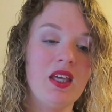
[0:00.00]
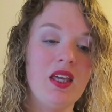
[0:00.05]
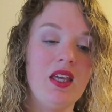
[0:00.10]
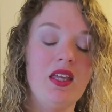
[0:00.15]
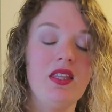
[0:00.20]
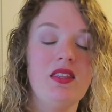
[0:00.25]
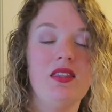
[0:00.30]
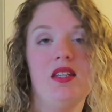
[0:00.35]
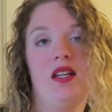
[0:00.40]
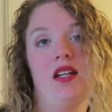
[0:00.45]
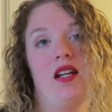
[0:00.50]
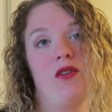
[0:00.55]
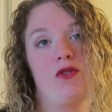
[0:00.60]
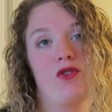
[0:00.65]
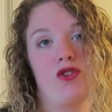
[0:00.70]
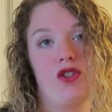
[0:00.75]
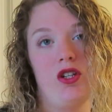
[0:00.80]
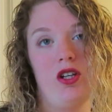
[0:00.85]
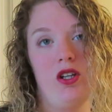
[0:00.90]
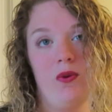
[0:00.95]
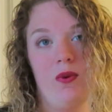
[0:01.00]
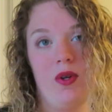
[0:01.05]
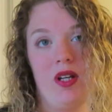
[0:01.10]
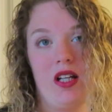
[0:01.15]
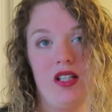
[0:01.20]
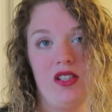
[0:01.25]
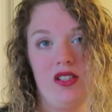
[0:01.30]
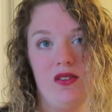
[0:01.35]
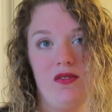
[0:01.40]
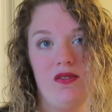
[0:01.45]
and then I'll show you what
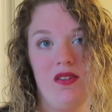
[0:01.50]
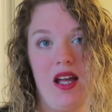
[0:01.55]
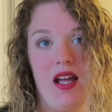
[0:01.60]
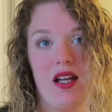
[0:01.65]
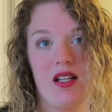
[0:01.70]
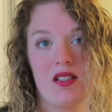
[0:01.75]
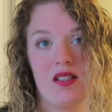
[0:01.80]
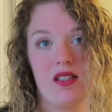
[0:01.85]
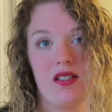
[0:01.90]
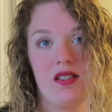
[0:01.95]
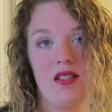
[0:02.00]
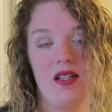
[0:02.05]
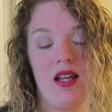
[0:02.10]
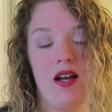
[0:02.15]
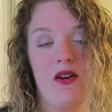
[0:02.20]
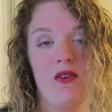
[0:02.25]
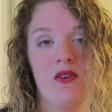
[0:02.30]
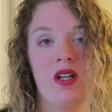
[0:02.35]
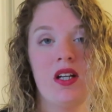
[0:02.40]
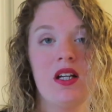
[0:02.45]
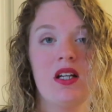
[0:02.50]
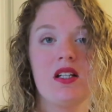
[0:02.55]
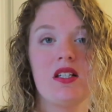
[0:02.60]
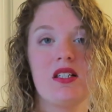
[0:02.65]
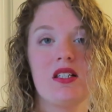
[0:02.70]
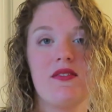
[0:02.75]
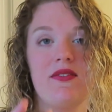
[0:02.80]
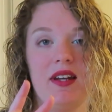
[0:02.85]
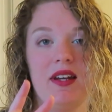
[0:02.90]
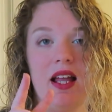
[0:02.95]
I do next. Now
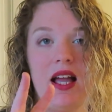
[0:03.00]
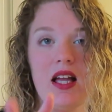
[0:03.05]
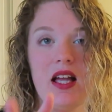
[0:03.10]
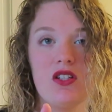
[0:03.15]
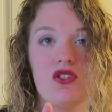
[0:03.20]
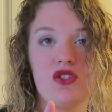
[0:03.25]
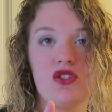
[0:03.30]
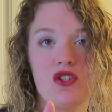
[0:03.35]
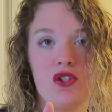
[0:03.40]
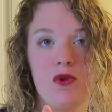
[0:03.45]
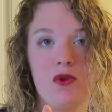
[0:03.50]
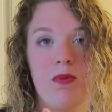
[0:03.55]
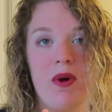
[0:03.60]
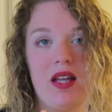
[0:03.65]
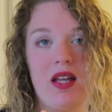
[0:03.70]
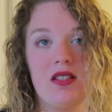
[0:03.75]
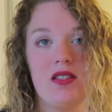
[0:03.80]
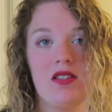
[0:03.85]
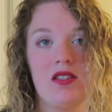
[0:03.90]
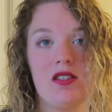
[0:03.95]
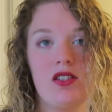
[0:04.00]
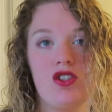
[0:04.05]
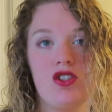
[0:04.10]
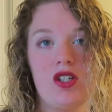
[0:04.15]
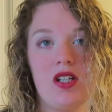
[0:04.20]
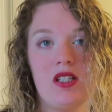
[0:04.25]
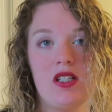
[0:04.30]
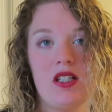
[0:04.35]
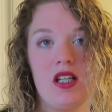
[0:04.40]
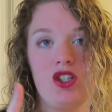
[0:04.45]
Savannah has 2 buttons.
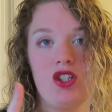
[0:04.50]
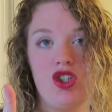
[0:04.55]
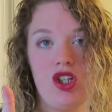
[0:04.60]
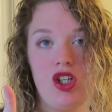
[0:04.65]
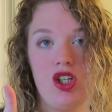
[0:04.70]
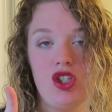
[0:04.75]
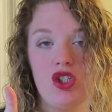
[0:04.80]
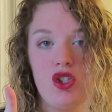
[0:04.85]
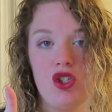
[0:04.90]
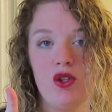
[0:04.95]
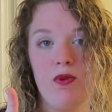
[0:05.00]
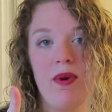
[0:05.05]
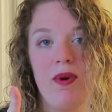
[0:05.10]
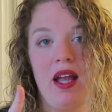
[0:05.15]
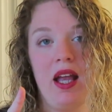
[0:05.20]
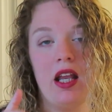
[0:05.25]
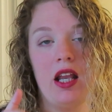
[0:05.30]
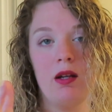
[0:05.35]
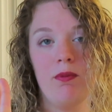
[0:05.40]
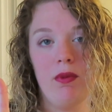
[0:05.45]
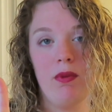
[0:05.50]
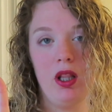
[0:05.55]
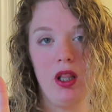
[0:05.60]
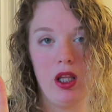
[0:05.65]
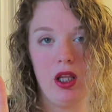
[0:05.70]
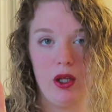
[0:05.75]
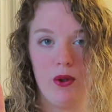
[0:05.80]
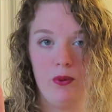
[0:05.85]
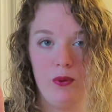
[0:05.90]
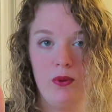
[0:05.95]
She has a Gtube and a
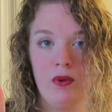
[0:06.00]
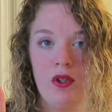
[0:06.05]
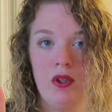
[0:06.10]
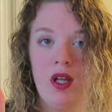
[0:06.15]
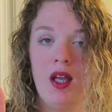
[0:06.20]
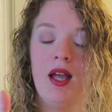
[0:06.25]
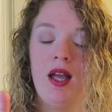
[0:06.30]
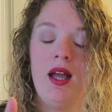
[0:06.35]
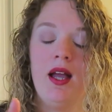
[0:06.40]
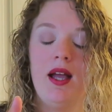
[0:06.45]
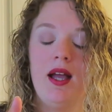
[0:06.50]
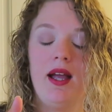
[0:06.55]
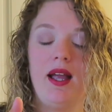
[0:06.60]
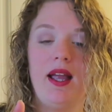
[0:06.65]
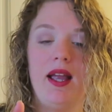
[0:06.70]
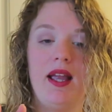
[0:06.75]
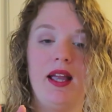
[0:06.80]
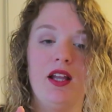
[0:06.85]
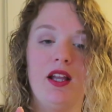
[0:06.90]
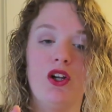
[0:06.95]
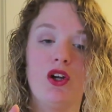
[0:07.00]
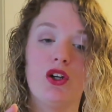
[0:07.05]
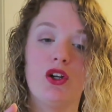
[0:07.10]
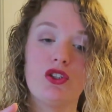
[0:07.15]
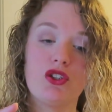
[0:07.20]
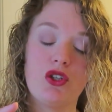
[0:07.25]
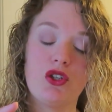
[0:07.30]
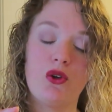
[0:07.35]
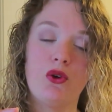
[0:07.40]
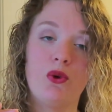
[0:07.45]
Malone. And
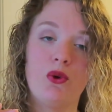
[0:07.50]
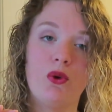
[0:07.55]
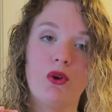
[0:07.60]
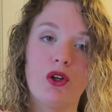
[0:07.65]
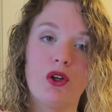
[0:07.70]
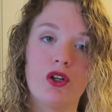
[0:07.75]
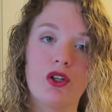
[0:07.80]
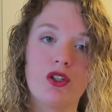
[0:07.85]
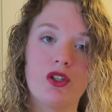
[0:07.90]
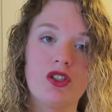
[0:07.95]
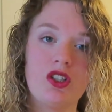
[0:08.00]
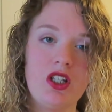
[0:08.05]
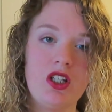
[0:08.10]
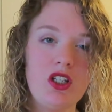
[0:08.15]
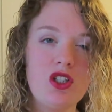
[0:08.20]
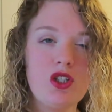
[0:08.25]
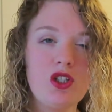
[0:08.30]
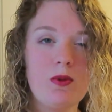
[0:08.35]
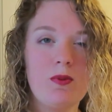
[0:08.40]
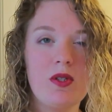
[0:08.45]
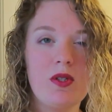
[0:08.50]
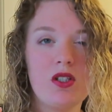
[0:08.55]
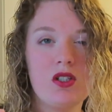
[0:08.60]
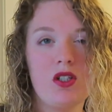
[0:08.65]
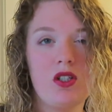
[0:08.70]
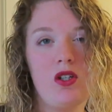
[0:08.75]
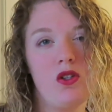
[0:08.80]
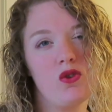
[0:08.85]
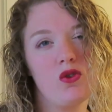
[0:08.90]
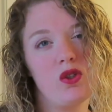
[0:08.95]
so her Gtube
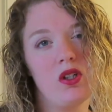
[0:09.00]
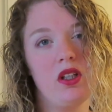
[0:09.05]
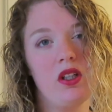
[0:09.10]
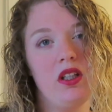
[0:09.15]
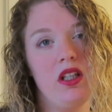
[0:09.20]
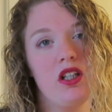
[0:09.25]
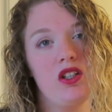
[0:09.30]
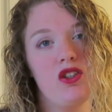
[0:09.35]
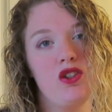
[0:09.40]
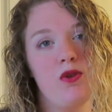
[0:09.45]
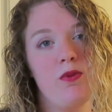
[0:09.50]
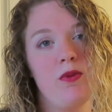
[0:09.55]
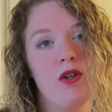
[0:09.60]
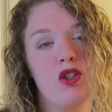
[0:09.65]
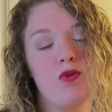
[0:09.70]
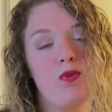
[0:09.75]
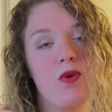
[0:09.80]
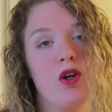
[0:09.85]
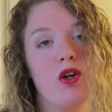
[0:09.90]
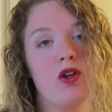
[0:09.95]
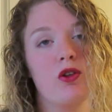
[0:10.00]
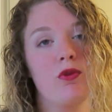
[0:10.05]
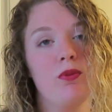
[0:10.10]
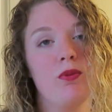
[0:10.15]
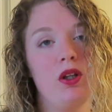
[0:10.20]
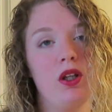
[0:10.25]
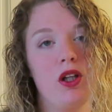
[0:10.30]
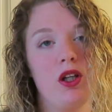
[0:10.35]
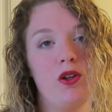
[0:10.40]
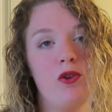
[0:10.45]
doesn't usually leak too much, but her
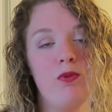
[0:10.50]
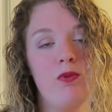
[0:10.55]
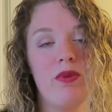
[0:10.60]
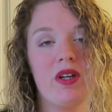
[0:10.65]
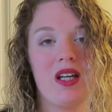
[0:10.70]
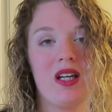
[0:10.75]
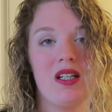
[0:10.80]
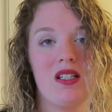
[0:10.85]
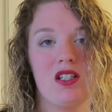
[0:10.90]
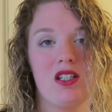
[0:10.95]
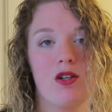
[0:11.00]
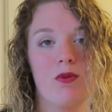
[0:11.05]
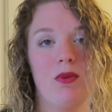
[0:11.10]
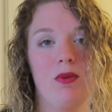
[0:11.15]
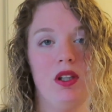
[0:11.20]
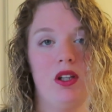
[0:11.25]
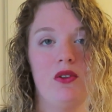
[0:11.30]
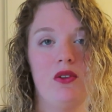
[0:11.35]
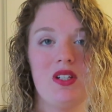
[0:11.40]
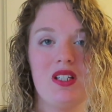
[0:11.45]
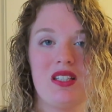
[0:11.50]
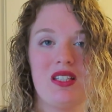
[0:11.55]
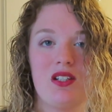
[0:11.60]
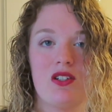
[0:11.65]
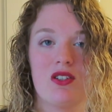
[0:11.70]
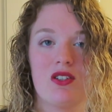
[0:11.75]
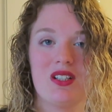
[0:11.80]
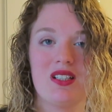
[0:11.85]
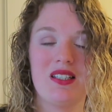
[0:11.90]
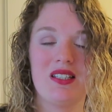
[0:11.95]
Malone, because her Malone is in
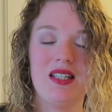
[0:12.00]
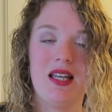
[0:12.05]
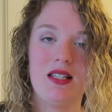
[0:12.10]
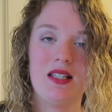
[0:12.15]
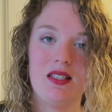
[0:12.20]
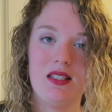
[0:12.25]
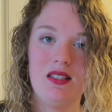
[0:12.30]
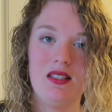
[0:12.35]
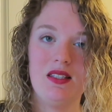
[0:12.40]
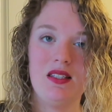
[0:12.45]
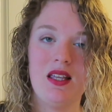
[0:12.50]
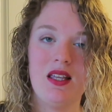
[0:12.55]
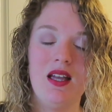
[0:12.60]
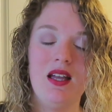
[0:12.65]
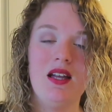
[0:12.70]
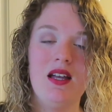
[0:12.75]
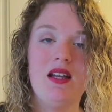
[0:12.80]
her intestines,